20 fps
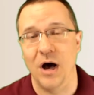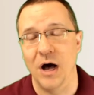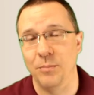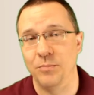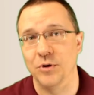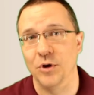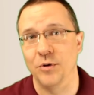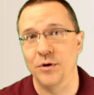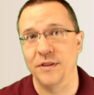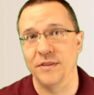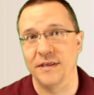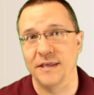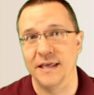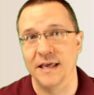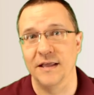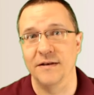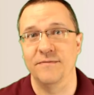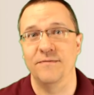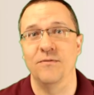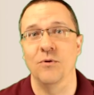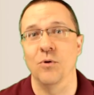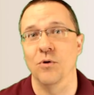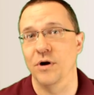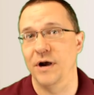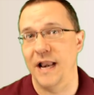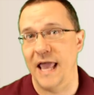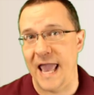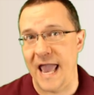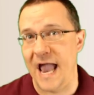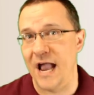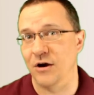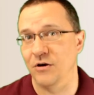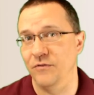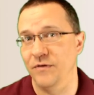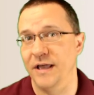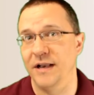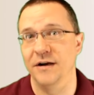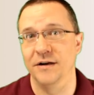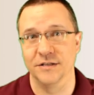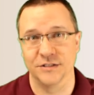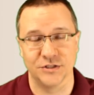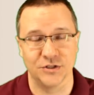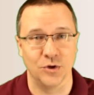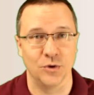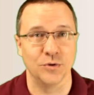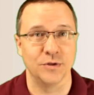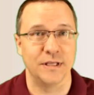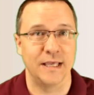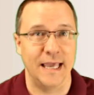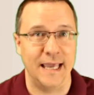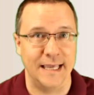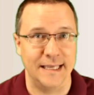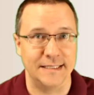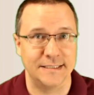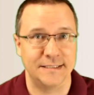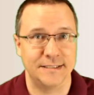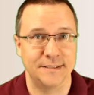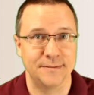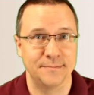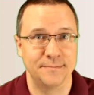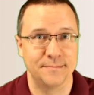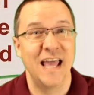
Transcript: uploading the kit for an aggravated assault case.